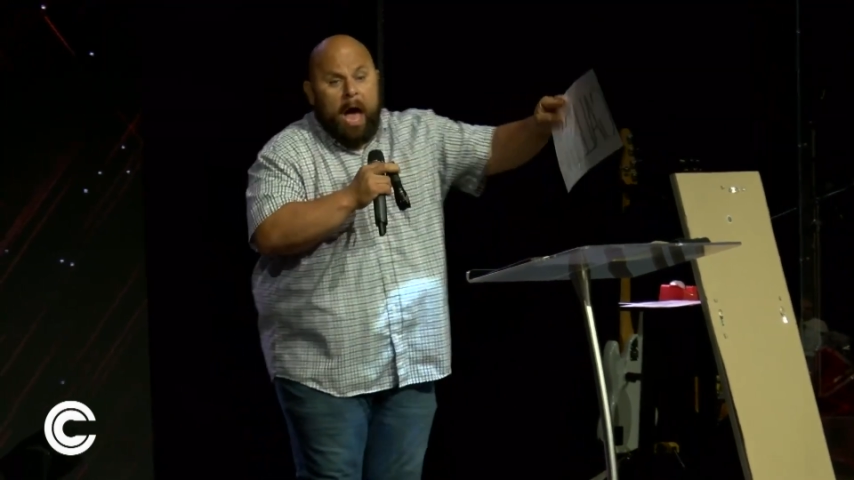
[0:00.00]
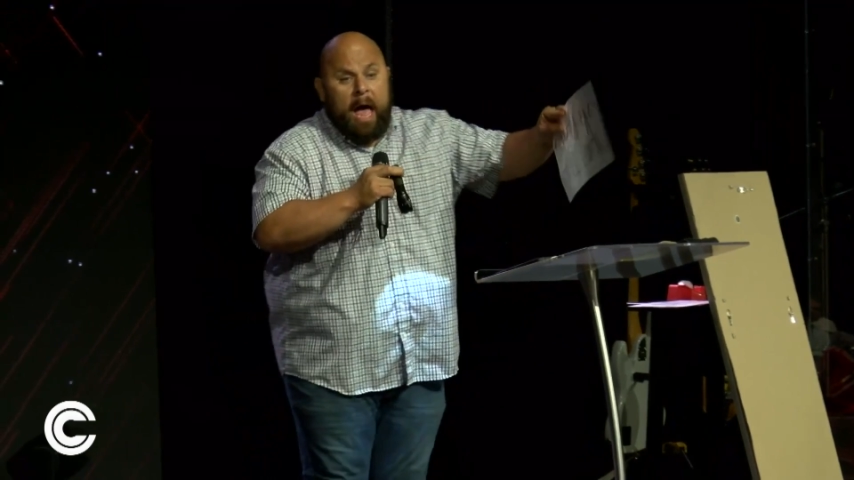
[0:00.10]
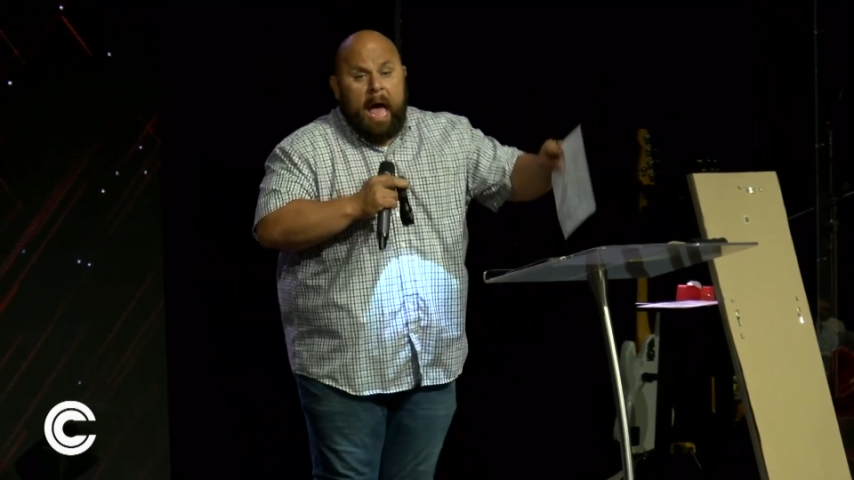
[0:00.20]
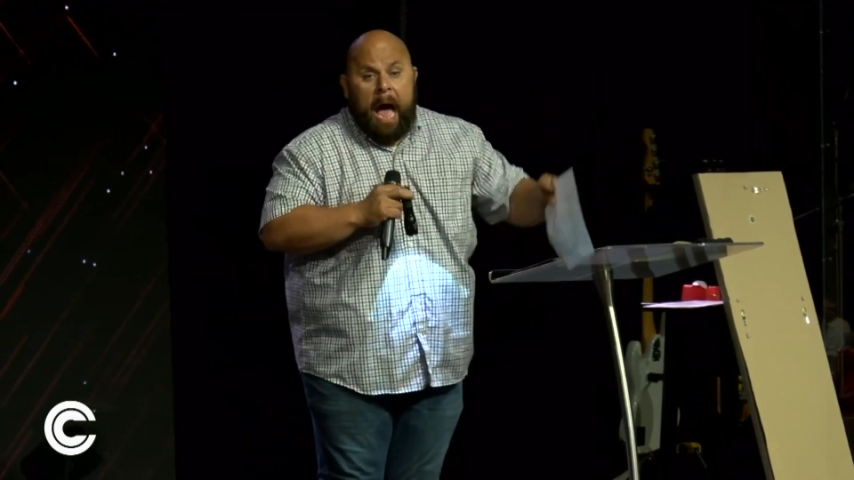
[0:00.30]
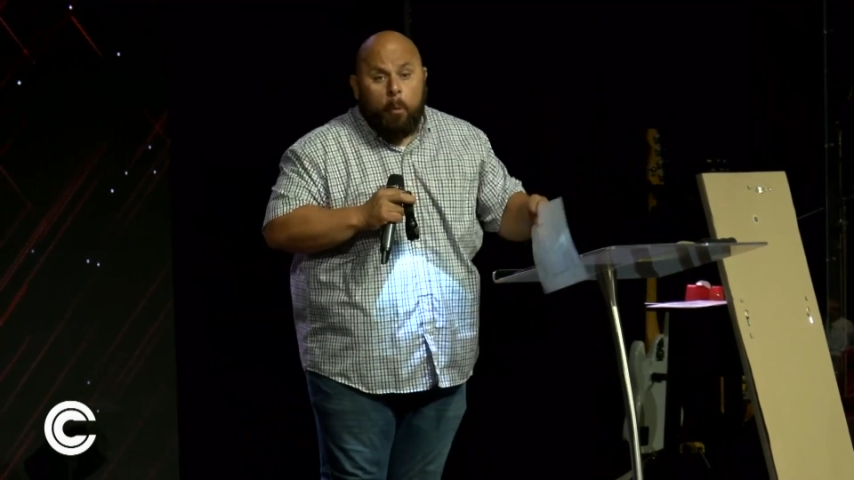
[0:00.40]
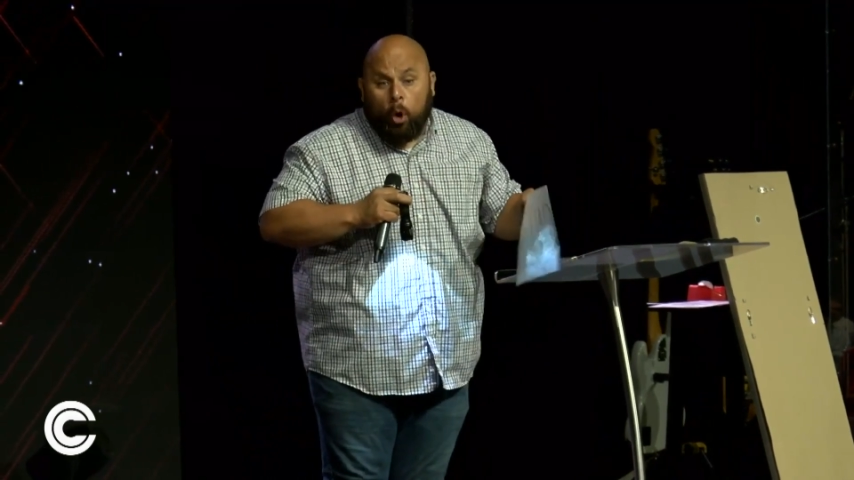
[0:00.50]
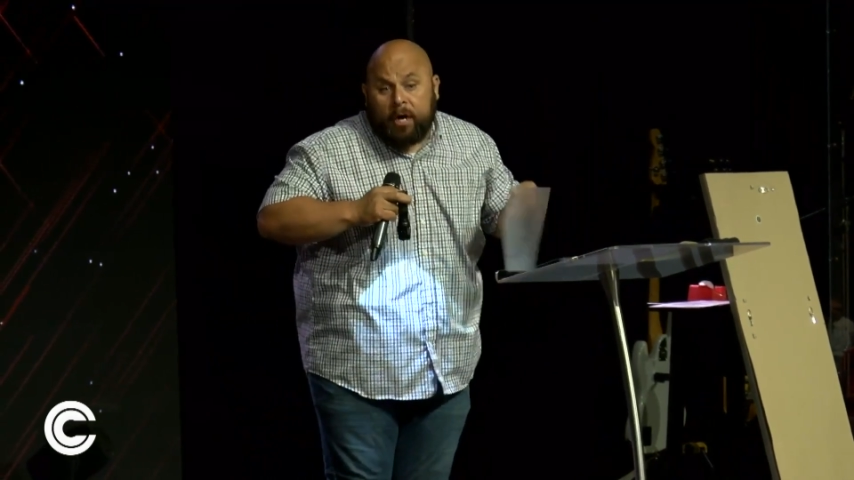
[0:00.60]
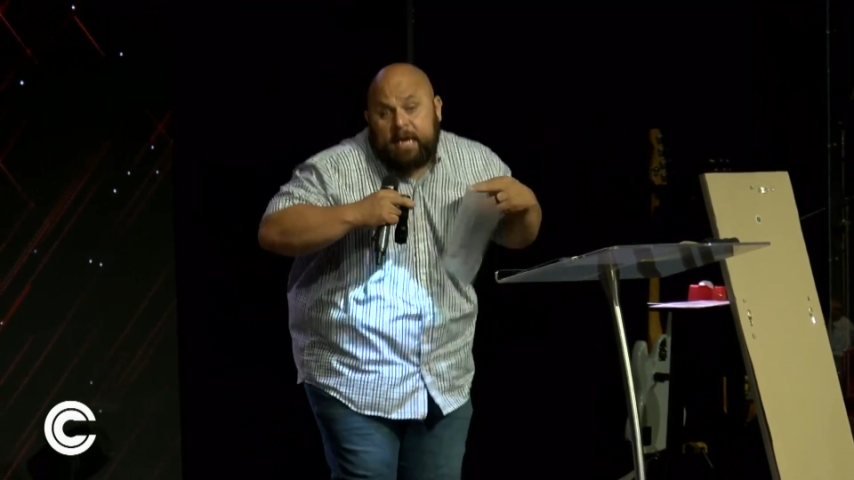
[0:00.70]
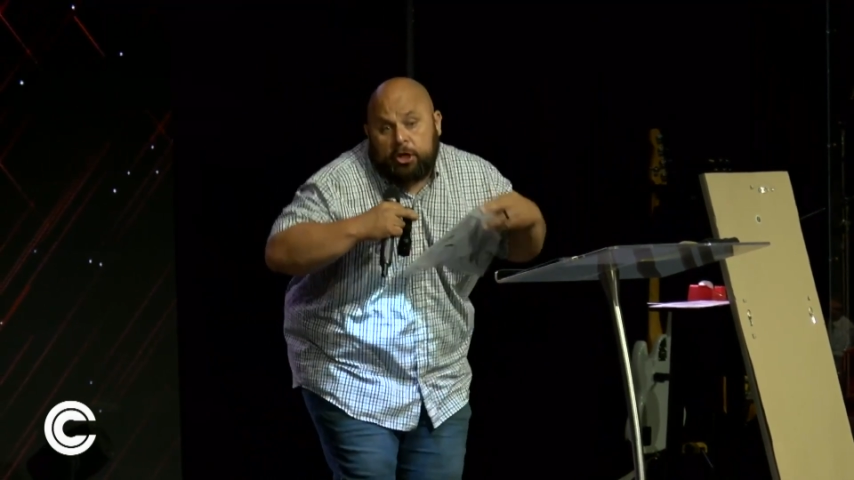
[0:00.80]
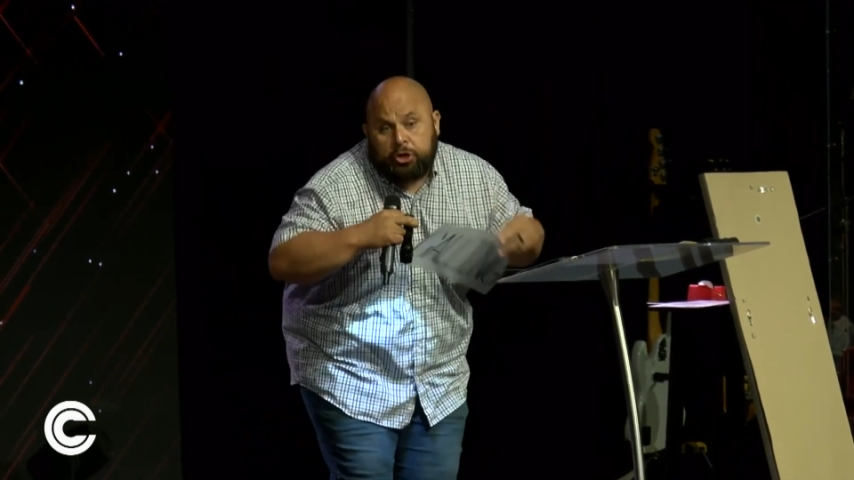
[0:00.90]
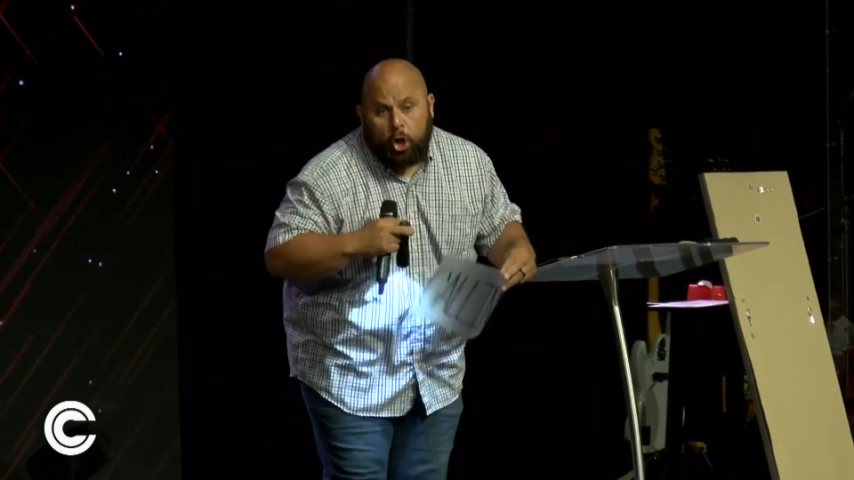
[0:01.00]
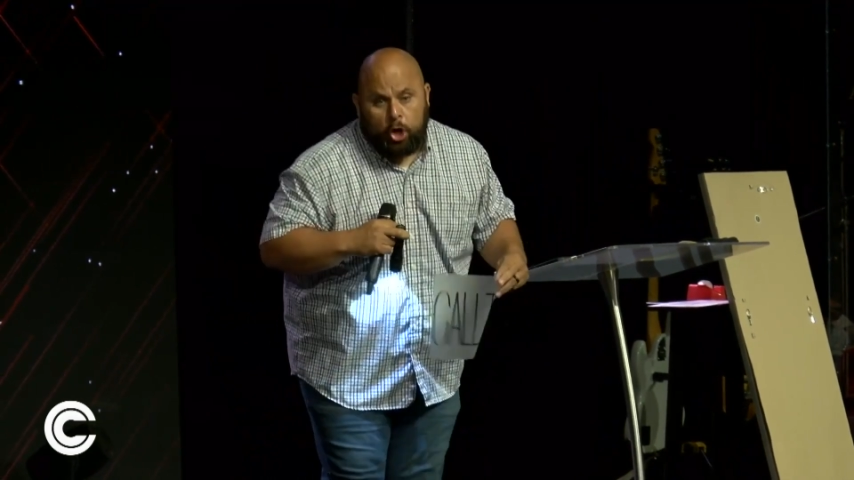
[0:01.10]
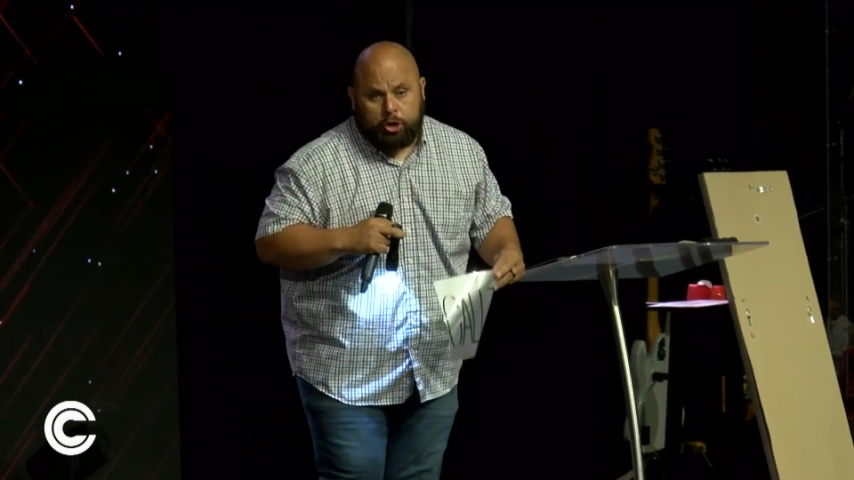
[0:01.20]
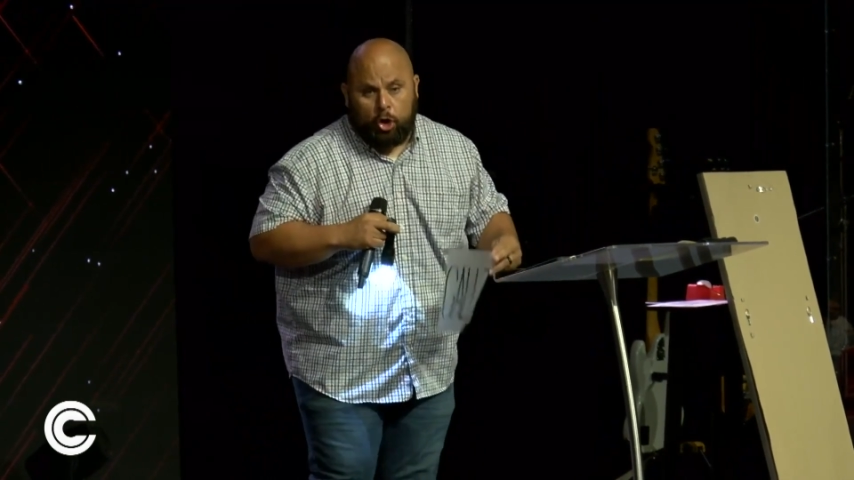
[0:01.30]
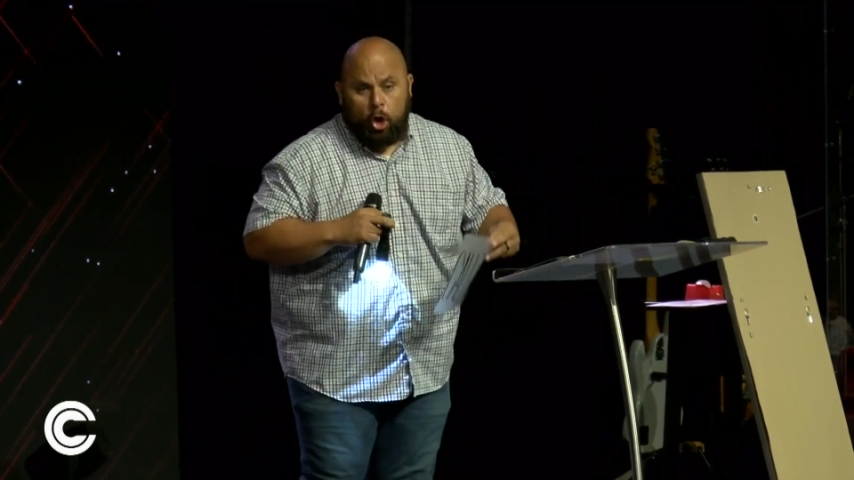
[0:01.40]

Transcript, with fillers: I, I work at a church.